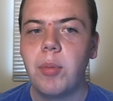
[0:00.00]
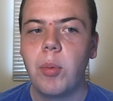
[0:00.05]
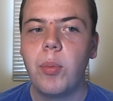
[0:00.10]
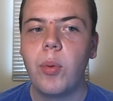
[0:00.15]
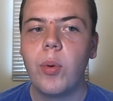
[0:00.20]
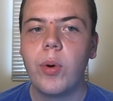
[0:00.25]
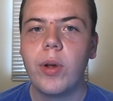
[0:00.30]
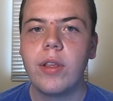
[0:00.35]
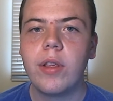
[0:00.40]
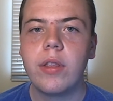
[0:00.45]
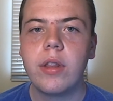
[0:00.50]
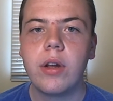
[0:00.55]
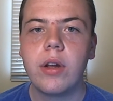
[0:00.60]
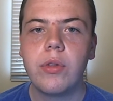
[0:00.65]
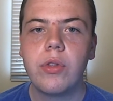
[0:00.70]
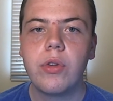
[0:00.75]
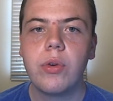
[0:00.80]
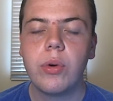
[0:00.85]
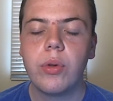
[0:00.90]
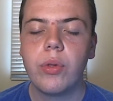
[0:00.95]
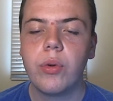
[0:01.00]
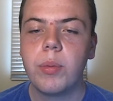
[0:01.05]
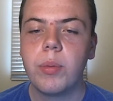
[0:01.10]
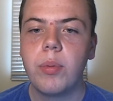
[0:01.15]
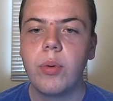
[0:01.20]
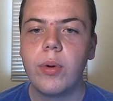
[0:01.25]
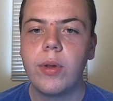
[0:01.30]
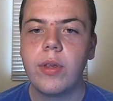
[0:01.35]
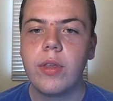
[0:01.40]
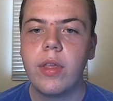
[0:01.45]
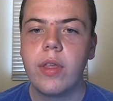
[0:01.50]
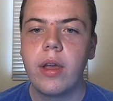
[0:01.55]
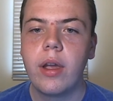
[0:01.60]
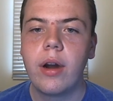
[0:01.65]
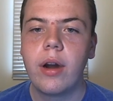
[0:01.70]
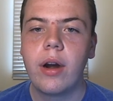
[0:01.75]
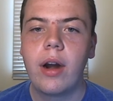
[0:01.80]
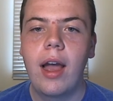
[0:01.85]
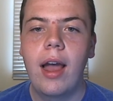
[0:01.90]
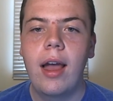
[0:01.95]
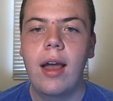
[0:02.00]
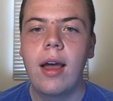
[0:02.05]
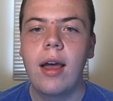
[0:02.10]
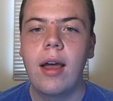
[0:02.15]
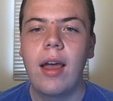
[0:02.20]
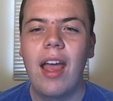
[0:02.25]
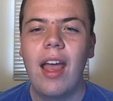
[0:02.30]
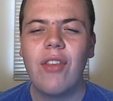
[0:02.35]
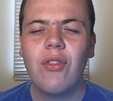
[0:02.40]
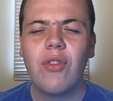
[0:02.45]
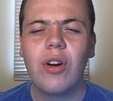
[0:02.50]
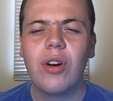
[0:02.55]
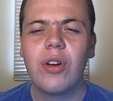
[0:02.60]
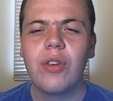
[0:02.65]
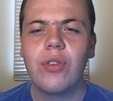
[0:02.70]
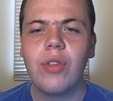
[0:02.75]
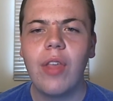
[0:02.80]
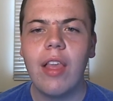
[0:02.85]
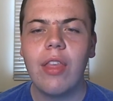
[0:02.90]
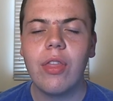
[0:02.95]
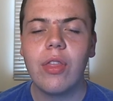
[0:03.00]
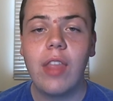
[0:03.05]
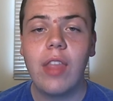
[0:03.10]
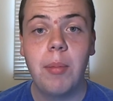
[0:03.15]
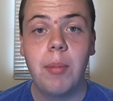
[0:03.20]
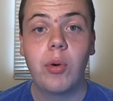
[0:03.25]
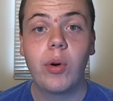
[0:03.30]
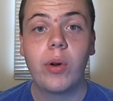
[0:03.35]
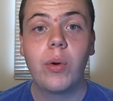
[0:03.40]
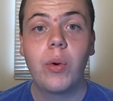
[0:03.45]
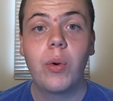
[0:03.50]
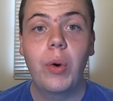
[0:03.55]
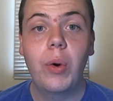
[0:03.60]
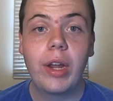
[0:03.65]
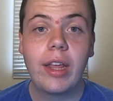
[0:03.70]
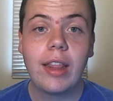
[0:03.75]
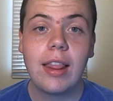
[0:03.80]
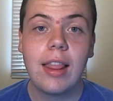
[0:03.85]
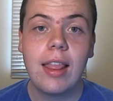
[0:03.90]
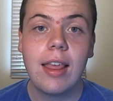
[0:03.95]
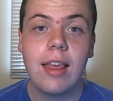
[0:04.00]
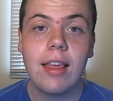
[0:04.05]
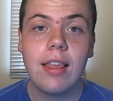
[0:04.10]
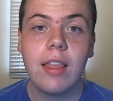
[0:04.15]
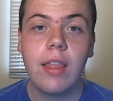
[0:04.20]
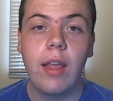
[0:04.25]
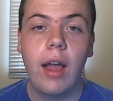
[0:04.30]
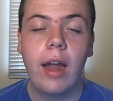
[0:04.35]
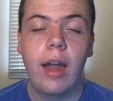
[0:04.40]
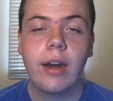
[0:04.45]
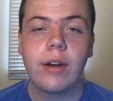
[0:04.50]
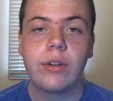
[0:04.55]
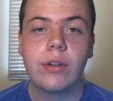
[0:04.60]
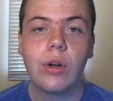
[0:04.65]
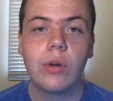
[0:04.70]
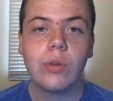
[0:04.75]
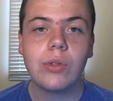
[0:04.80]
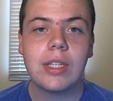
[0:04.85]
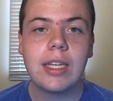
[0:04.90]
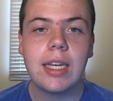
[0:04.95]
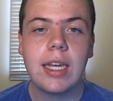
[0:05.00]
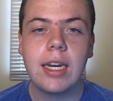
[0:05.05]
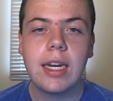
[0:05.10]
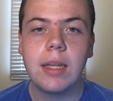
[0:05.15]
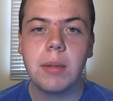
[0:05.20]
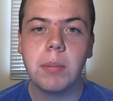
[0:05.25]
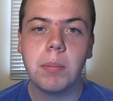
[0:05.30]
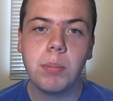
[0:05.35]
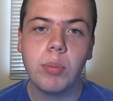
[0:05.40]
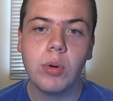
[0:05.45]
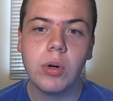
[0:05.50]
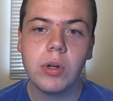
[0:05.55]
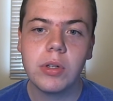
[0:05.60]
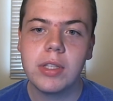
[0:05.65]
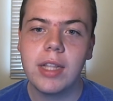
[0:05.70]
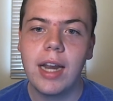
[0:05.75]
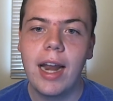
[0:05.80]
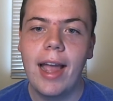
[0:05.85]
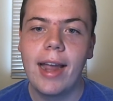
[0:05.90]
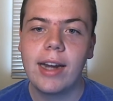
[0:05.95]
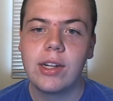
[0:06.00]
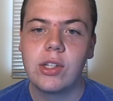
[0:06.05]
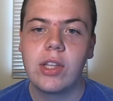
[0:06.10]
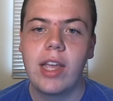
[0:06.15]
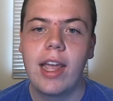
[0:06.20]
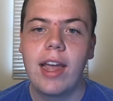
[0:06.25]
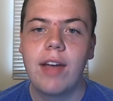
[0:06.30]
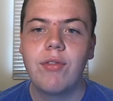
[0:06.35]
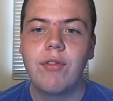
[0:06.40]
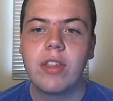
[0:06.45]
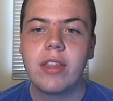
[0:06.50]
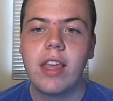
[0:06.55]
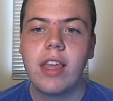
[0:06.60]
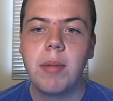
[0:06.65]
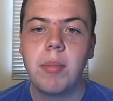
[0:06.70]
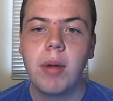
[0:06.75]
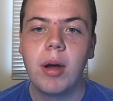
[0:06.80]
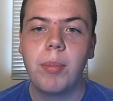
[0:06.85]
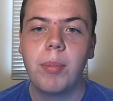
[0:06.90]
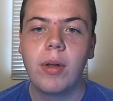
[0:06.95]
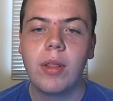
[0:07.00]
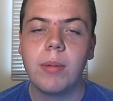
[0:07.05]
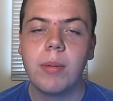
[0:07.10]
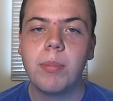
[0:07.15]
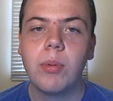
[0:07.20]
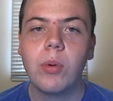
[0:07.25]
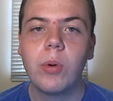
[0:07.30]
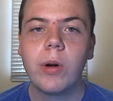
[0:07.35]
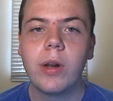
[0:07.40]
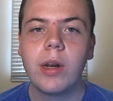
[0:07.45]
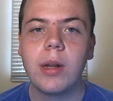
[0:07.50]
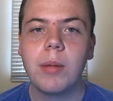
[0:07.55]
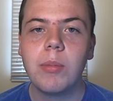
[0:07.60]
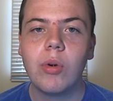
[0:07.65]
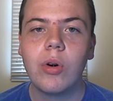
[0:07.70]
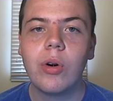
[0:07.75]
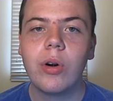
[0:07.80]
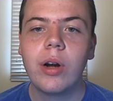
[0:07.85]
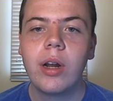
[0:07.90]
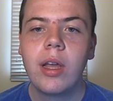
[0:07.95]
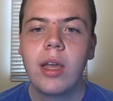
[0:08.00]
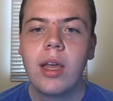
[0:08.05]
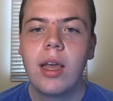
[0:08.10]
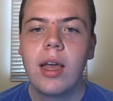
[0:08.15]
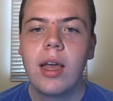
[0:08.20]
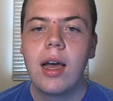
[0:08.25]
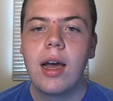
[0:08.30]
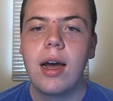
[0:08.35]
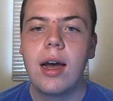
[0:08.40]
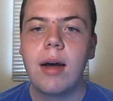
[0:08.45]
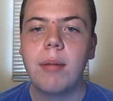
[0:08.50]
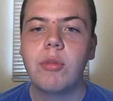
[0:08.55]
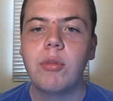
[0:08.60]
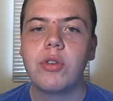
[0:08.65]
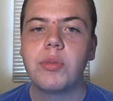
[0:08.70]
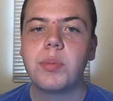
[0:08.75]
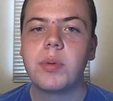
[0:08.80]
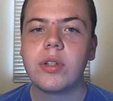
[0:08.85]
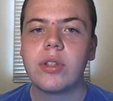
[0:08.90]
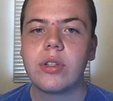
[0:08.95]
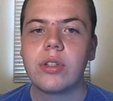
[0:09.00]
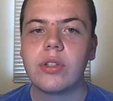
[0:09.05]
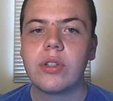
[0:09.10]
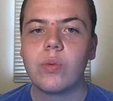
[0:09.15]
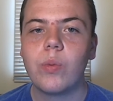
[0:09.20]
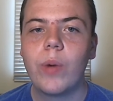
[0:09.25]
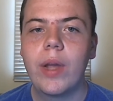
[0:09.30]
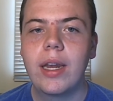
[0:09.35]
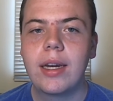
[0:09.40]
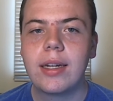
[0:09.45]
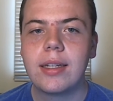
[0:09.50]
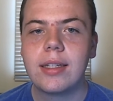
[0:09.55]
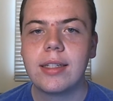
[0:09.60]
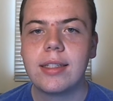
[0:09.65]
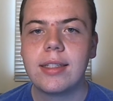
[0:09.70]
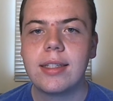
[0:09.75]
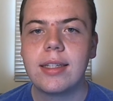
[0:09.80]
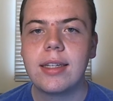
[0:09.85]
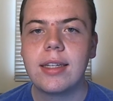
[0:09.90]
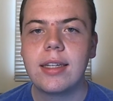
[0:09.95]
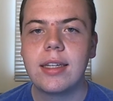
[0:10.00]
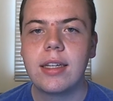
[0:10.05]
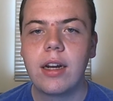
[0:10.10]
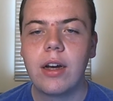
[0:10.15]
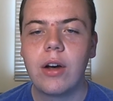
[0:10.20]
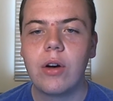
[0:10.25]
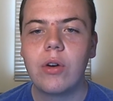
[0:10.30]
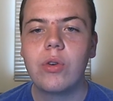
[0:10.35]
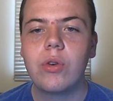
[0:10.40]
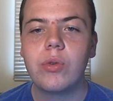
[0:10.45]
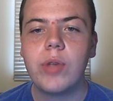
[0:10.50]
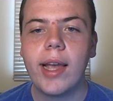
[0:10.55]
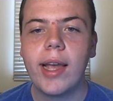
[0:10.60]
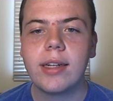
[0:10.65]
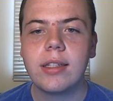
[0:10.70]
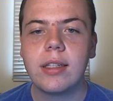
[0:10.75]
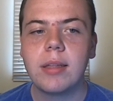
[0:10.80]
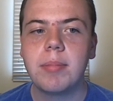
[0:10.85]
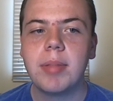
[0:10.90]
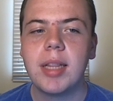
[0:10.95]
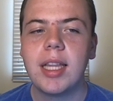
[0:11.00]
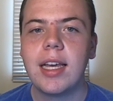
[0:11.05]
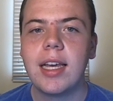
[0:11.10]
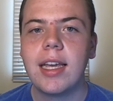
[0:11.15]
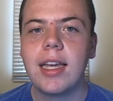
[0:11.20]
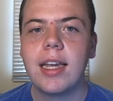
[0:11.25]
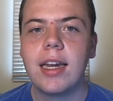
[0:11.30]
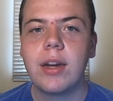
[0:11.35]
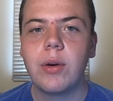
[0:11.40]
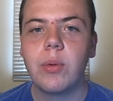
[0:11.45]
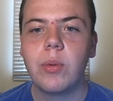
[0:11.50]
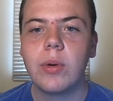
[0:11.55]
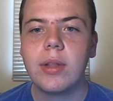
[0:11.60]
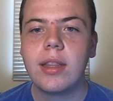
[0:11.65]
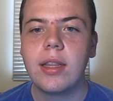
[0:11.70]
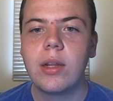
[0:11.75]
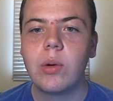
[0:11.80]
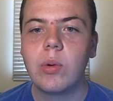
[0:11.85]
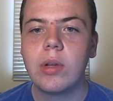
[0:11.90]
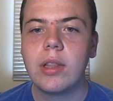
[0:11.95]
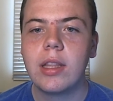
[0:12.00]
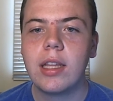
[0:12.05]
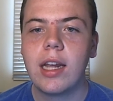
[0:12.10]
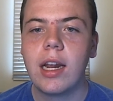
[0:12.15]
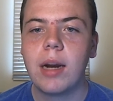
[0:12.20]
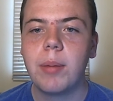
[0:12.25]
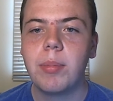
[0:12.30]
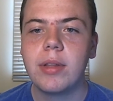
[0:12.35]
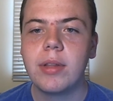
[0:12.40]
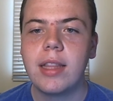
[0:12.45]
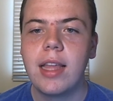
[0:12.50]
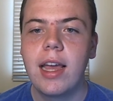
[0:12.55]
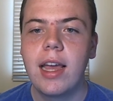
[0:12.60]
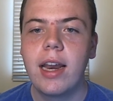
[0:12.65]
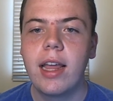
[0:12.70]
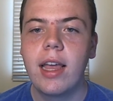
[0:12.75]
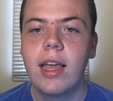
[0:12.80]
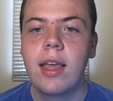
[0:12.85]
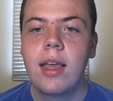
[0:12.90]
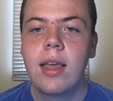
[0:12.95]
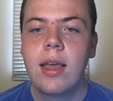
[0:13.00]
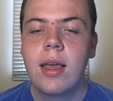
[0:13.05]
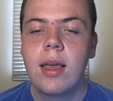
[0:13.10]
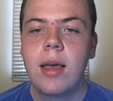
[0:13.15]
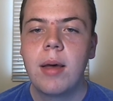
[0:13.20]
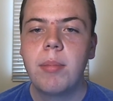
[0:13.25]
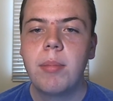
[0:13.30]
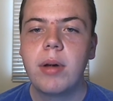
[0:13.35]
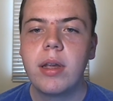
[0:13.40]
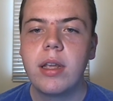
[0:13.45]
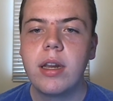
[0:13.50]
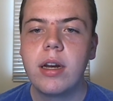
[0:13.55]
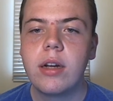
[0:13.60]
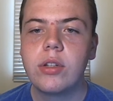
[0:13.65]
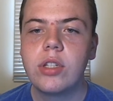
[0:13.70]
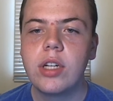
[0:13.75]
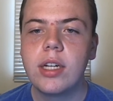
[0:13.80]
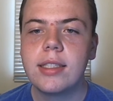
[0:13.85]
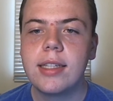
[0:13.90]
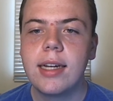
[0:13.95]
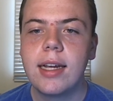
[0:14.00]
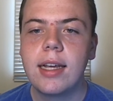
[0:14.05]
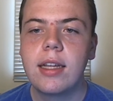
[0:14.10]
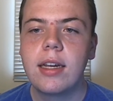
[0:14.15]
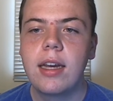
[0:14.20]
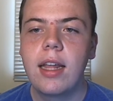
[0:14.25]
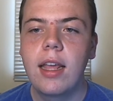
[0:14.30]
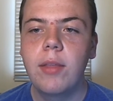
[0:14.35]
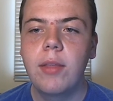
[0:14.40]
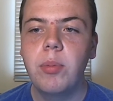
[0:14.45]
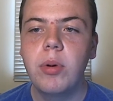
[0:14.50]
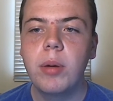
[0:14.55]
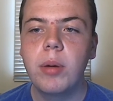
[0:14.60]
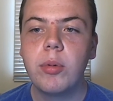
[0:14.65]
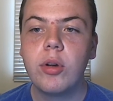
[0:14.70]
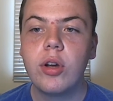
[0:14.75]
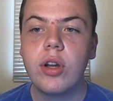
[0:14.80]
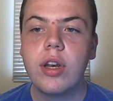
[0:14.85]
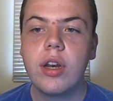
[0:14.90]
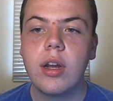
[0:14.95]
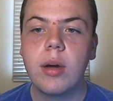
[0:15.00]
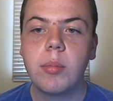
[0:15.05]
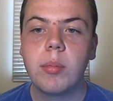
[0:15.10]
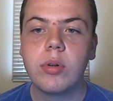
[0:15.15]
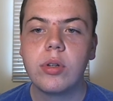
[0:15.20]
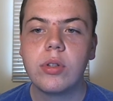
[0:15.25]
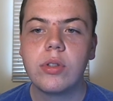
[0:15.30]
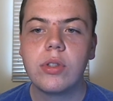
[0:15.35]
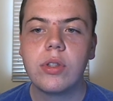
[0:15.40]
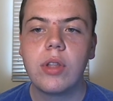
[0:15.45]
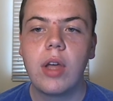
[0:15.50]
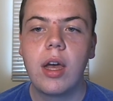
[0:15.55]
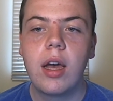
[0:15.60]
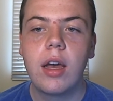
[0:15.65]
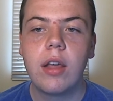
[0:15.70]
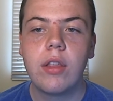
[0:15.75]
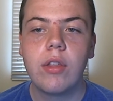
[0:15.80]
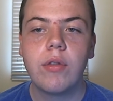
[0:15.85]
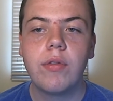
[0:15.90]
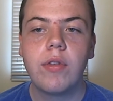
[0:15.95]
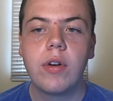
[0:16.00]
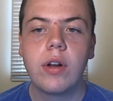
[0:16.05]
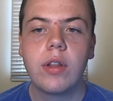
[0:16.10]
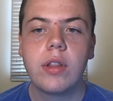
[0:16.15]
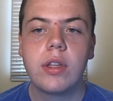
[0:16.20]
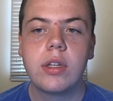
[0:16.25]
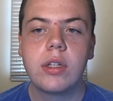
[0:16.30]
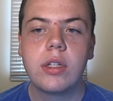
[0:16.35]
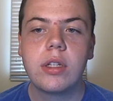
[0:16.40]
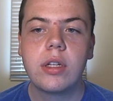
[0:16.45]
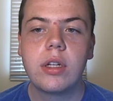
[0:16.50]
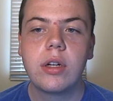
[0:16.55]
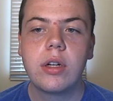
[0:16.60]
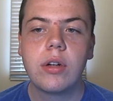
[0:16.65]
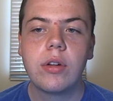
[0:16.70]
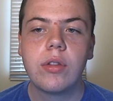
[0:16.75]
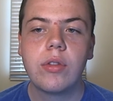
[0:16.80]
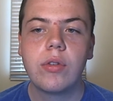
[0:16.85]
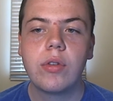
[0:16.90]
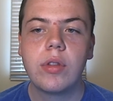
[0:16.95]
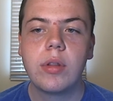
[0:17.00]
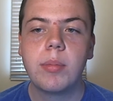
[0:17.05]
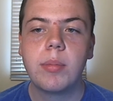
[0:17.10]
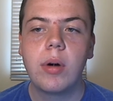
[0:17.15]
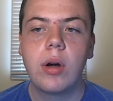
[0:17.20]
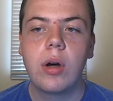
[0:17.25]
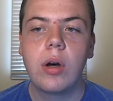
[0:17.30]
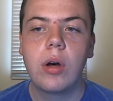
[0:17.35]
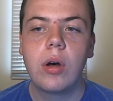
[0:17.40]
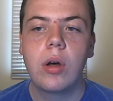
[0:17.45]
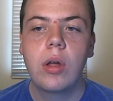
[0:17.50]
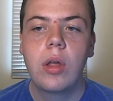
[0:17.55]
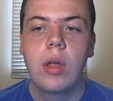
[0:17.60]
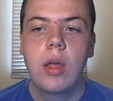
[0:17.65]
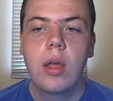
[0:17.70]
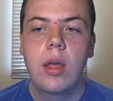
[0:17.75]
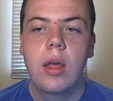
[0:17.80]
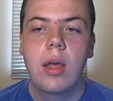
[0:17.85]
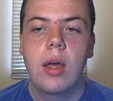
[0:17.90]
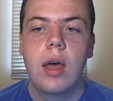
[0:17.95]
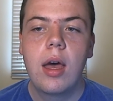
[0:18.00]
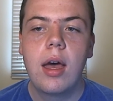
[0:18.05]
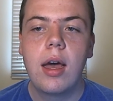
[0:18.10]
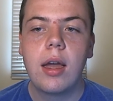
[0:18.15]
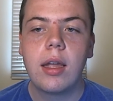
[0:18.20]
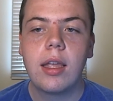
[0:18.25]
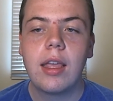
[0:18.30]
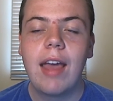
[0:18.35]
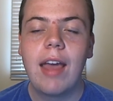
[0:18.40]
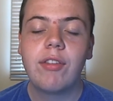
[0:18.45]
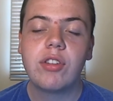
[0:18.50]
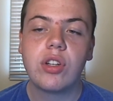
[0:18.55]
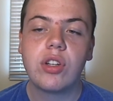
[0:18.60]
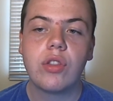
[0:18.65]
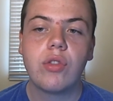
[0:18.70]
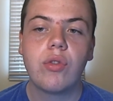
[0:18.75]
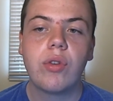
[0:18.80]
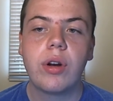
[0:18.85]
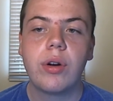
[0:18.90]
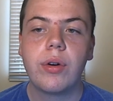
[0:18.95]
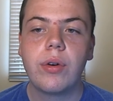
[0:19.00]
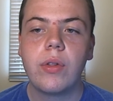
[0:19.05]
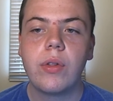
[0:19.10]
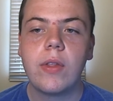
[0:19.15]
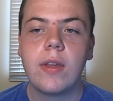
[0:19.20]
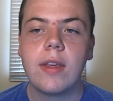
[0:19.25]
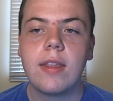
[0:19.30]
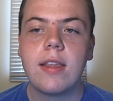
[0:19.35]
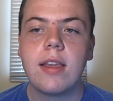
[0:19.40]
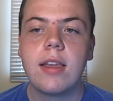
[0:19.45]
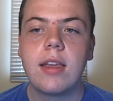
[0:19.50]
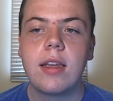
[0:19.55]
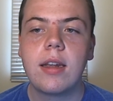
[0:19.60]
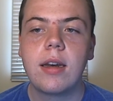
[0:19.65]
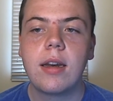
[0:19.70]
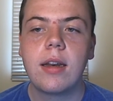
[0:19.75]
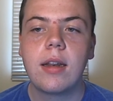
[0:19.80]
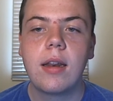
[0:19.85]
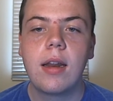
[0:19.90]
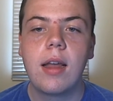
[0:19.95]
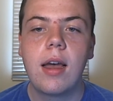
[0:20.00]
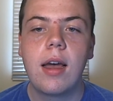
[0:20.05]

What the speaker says: points, you know, 2 or 3 points there. As far as time of recording this, I don't see any books that actually have this game up on the board anymore. Most books are just waiting to see, you know, who's actually playing and what they got to put that at. But, you know, Josh Allen, he's put up good numbers so far this year, throwing the ball, averaging 316